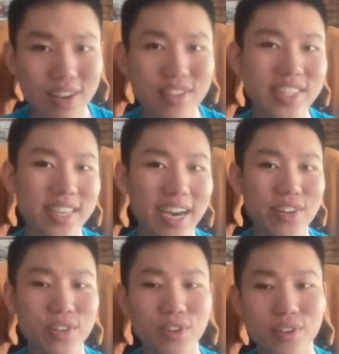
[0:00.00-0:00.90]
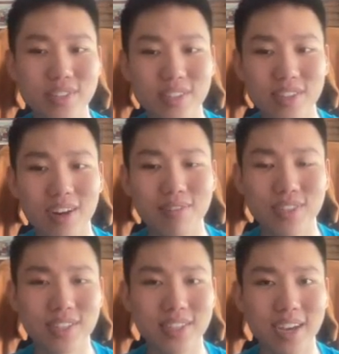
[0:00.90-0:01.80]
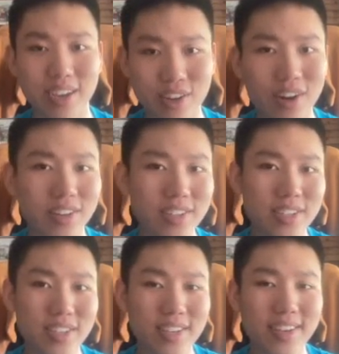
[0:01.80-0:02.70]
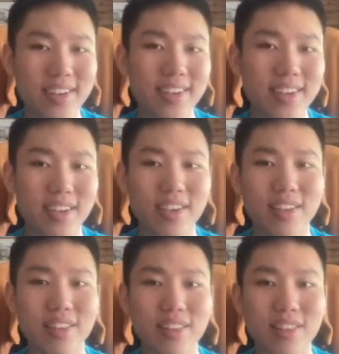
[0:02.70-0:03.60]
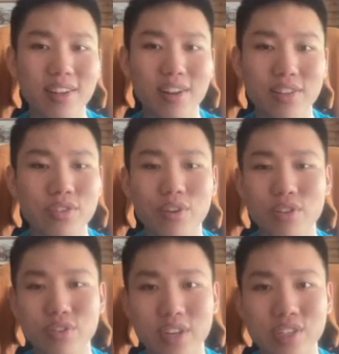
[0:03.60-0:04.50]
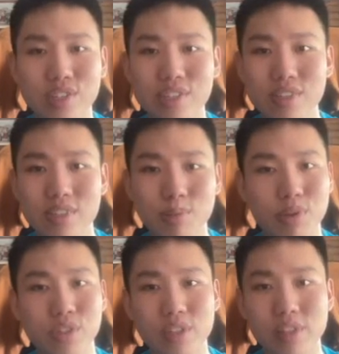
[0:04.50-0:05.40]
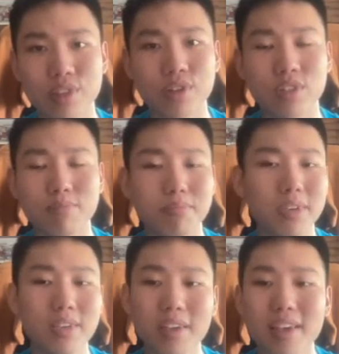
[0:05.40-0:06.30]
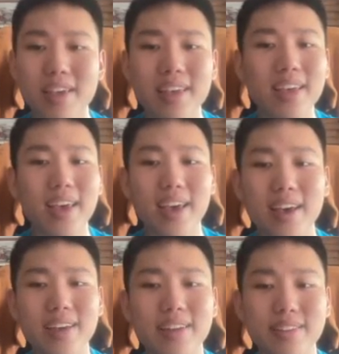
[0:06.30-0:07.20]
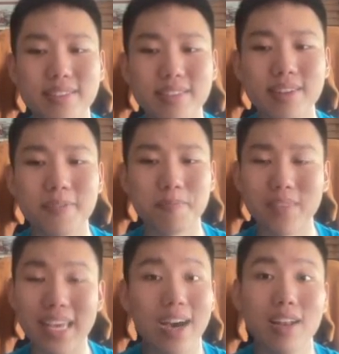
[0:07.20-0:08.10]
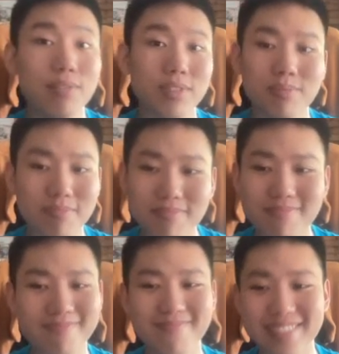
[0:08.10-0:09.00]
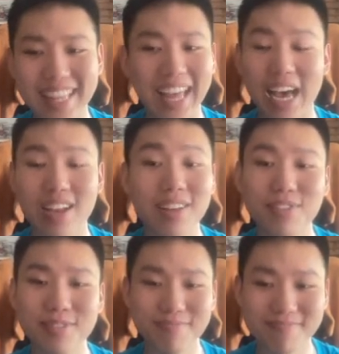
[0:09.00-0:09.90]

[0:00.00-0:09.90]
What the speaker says: this idle noise is obviously iconic in all the rotary engines, especially the 13B, and yeah, I love it. I love it.